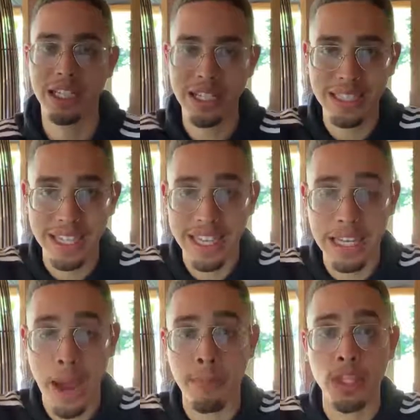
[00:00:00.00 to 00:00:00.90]
Click the
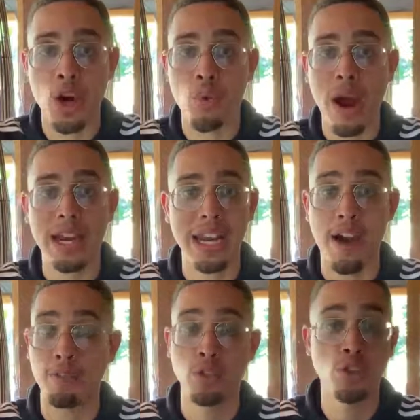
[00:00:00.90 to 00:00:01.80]
link down below right
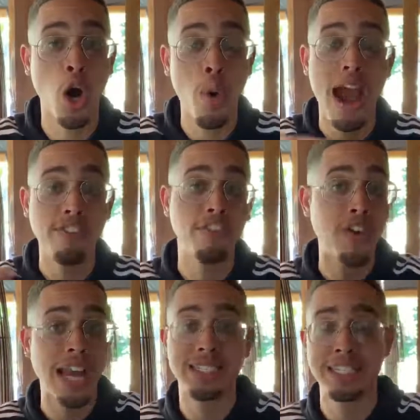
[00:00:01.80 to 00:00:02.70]
now. If you don't have the
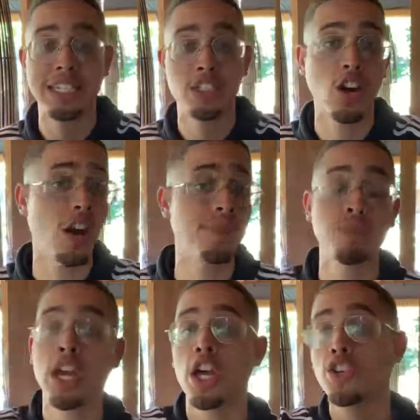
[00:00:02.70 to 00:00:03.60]
finance to get started,
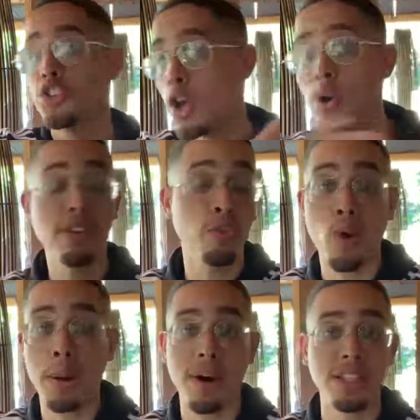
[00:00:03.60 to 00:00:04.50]
don't even
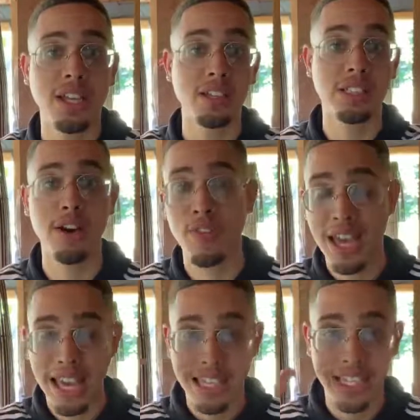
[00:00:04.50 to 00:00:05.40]
worry about the other stuff.